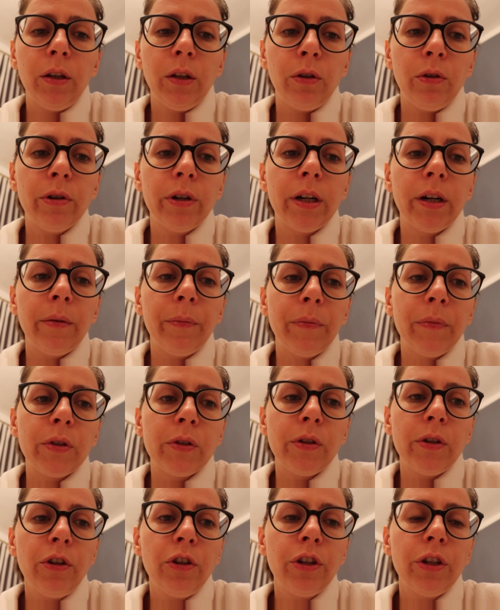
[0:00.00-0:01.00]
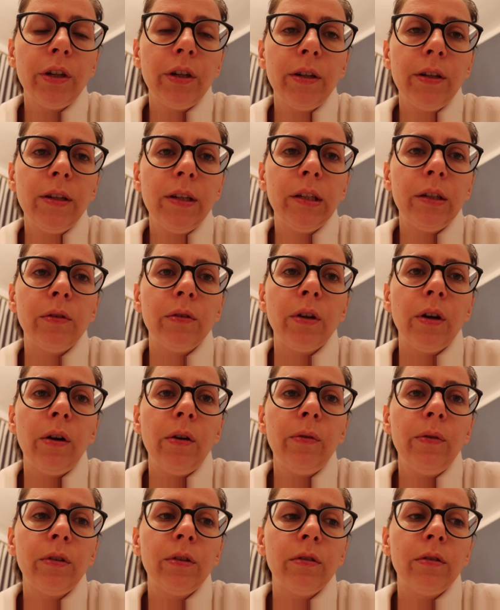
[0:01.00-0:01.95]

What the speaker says: you are a musician, you know,